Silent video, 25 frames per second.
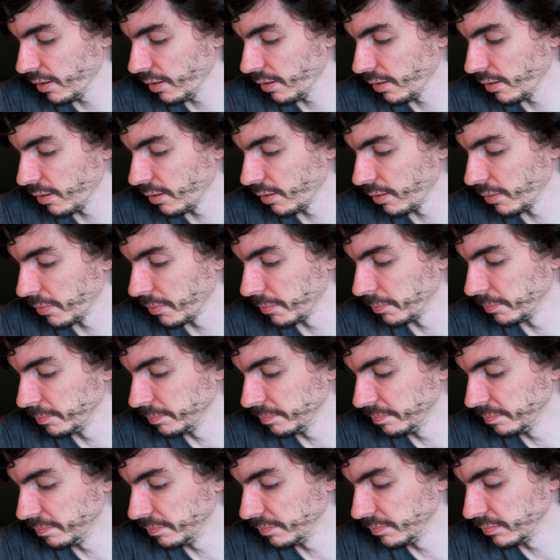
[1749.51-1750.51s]

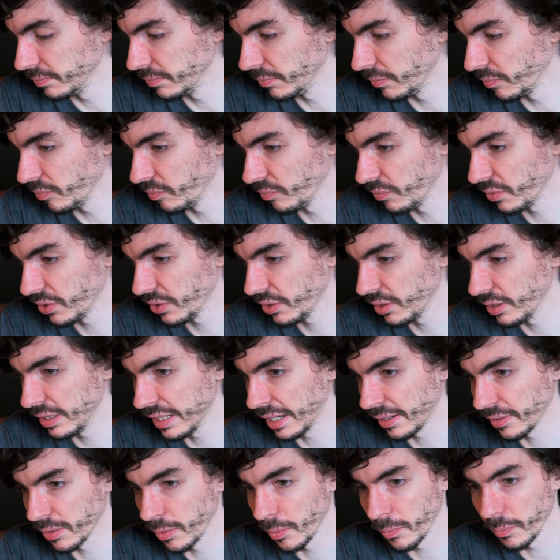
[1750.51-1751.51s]

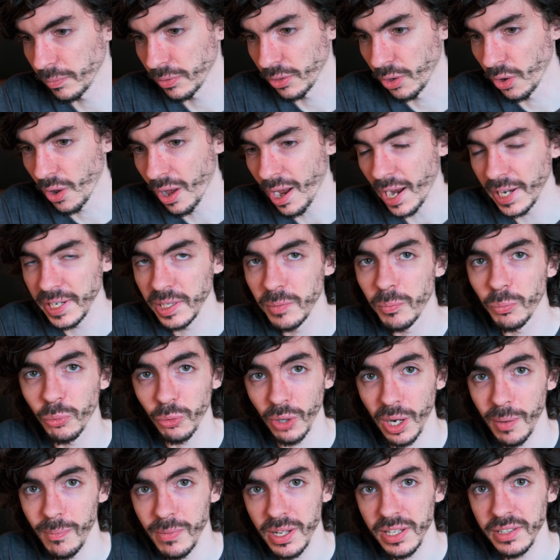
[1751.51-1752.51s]
the high-end
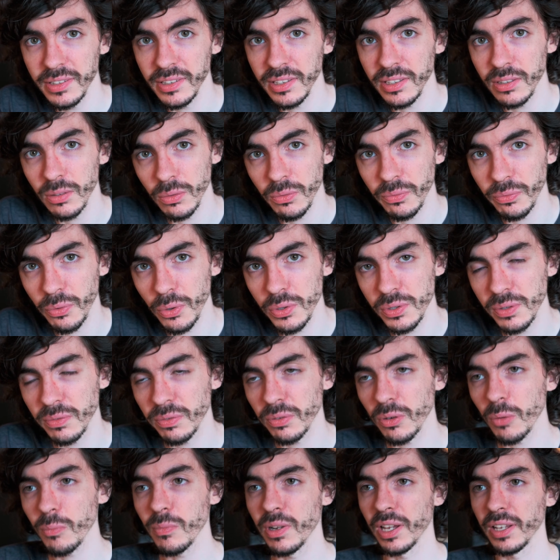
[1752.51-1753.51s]
prime lenses on
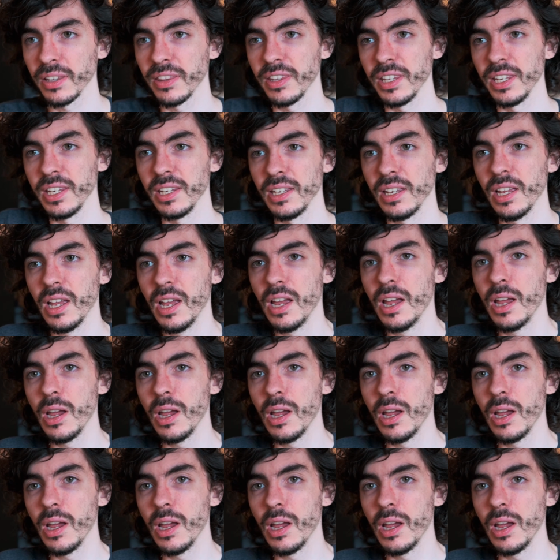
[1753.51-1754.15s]
Fujifilm, like the